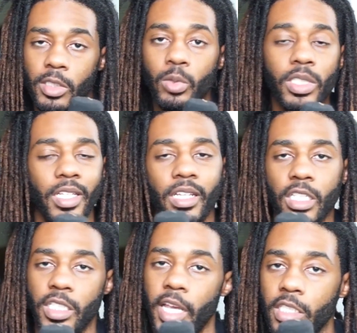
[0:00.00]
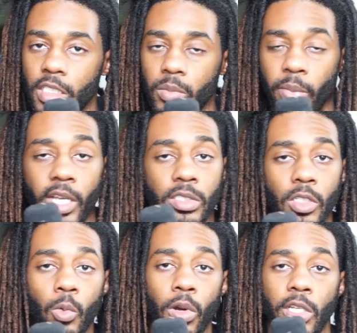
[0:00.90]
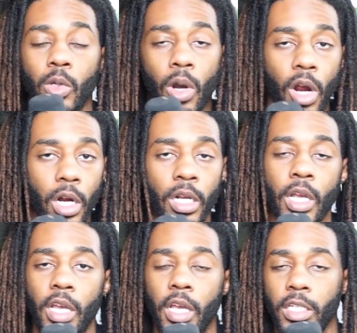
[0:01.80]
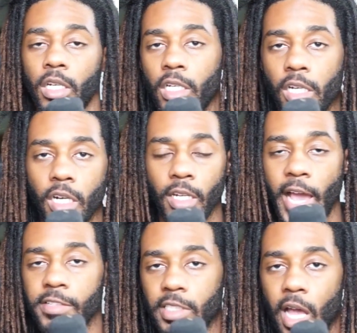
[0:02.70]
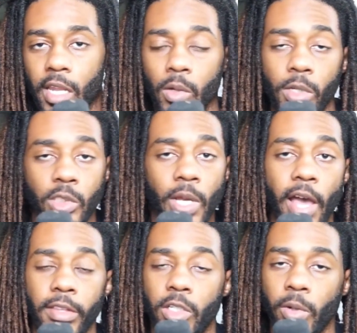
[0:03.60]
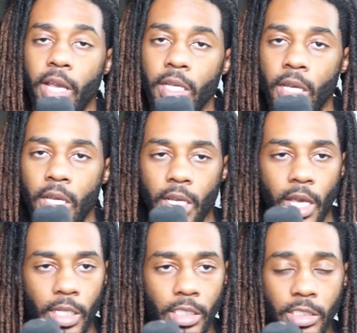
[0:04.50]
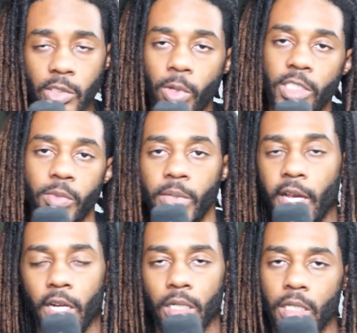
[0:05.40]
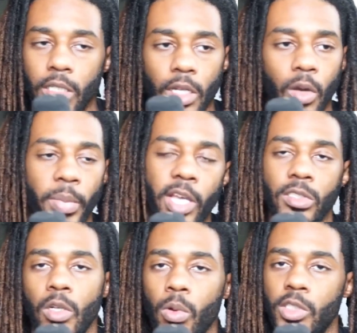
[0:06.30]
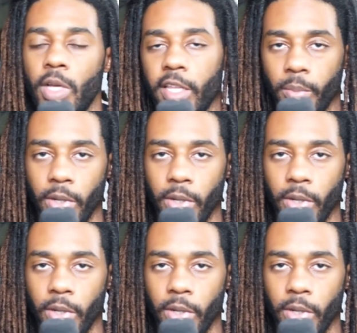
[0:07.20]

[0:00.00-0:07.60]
You can interchange it based on where you are in your current lifestyle and what you have to create, and then just switch from there, based on what you have to